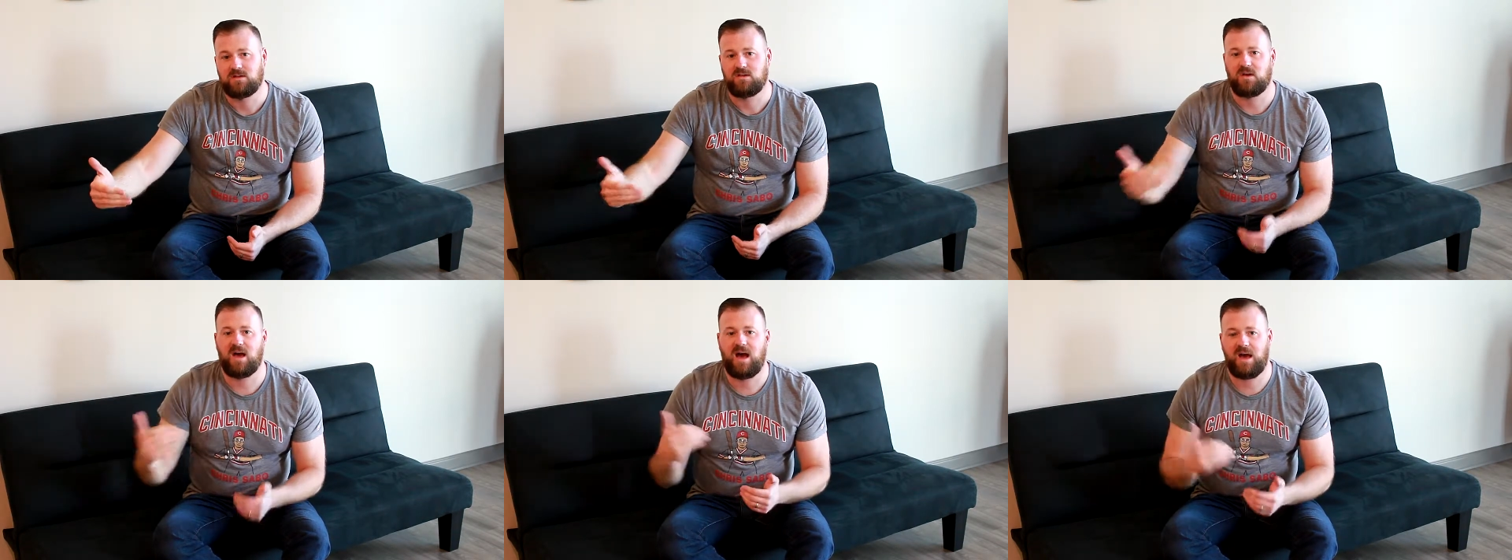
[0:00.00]

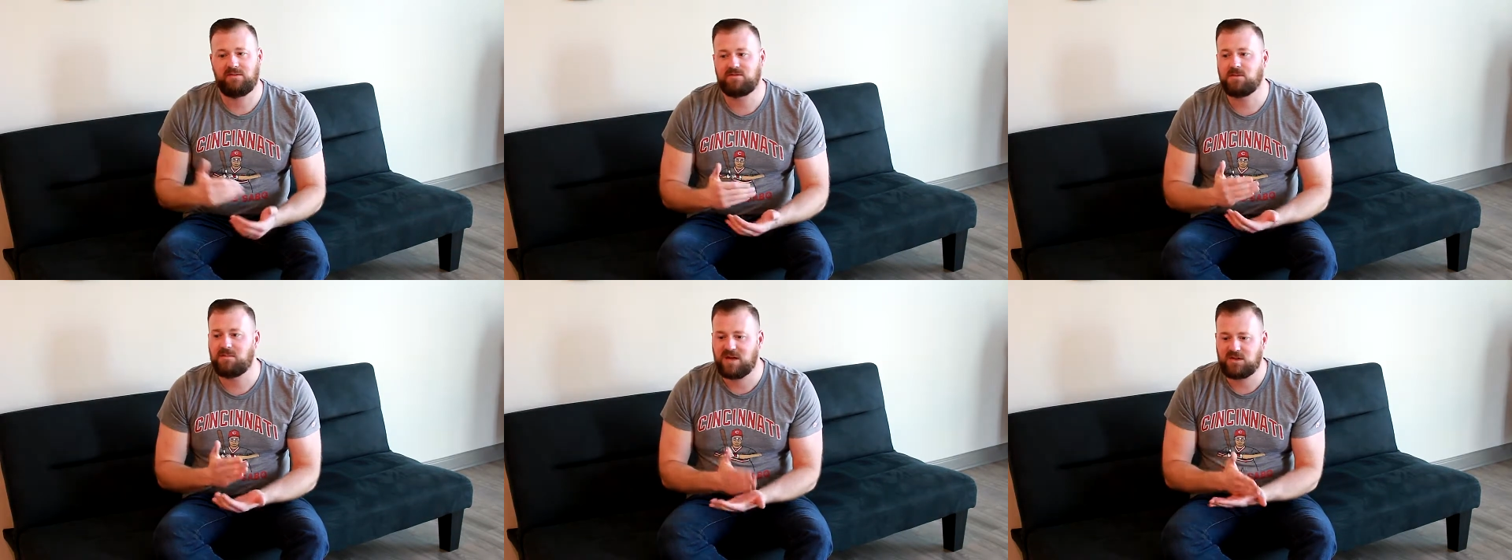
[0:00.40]
You
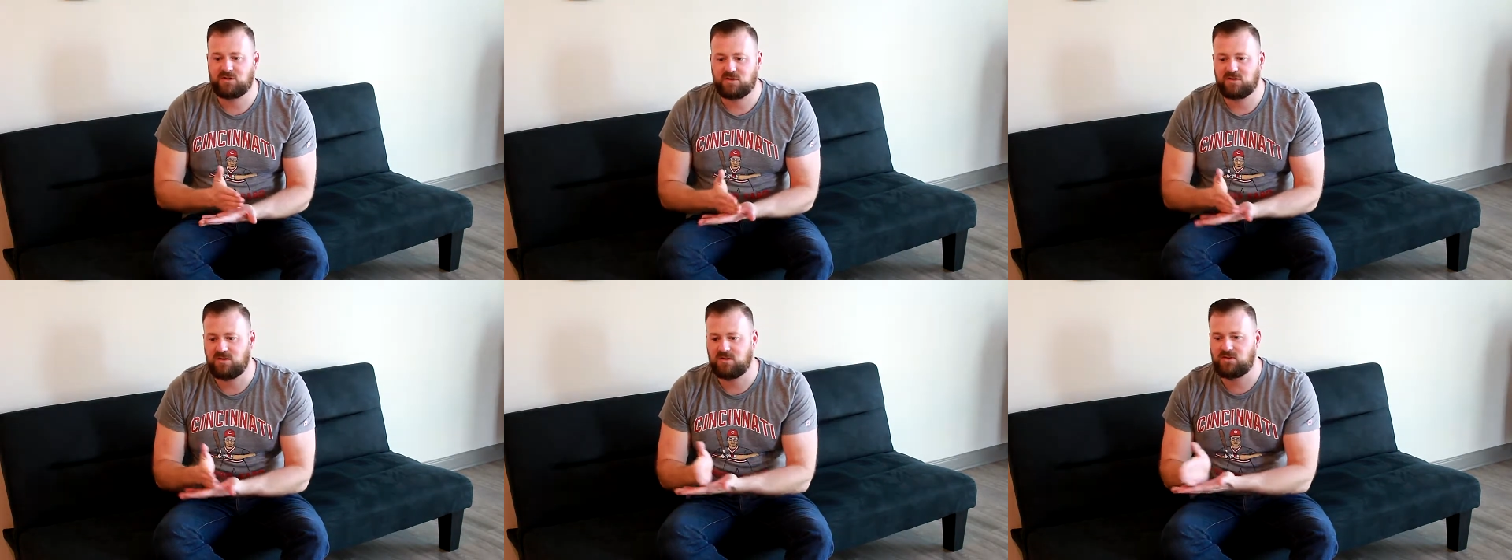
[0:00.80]
have to make
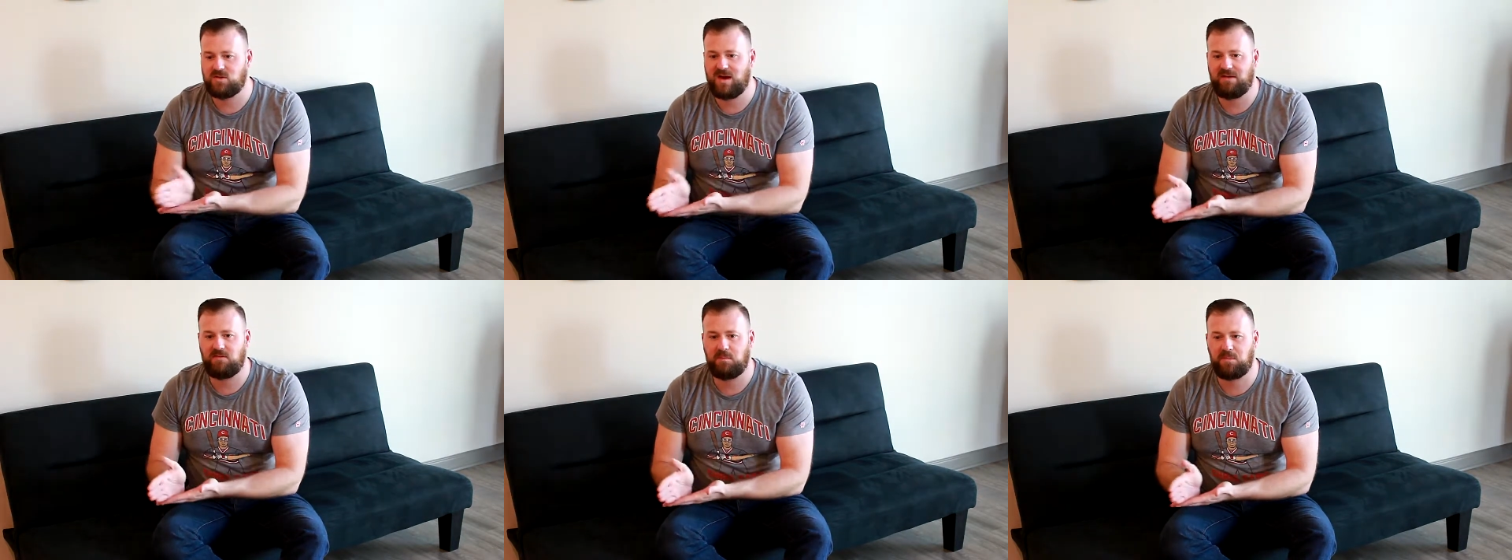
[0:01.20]
sure that you
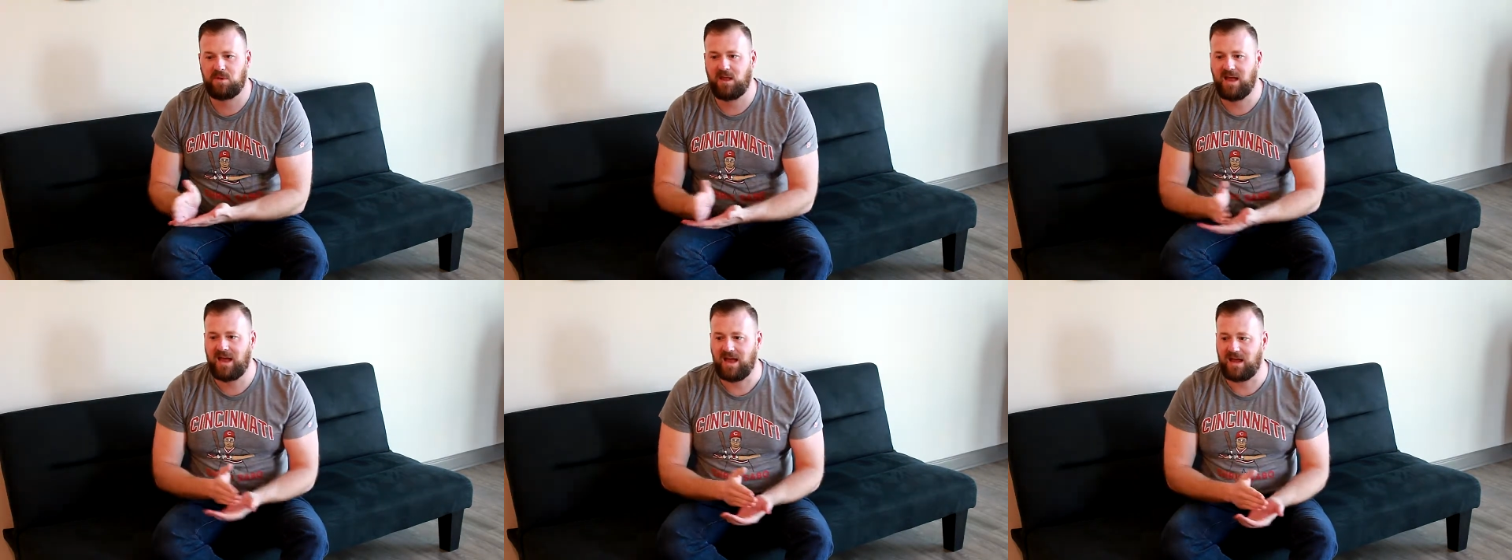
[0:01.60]
have a
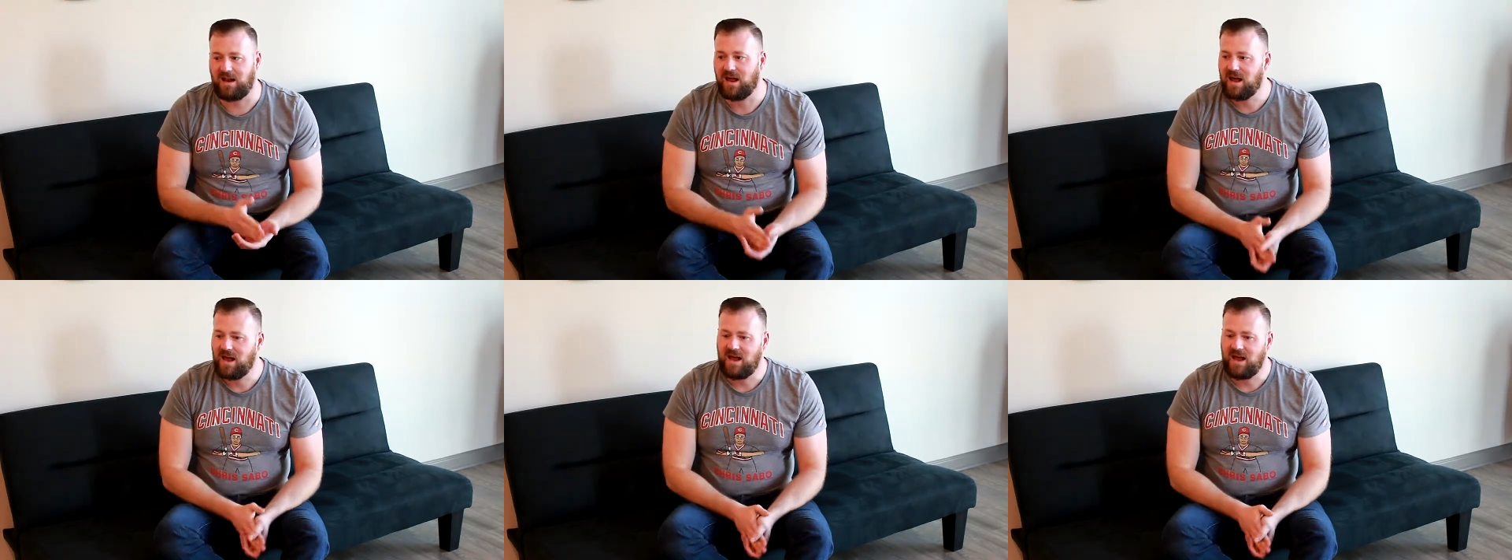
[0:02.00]
plan.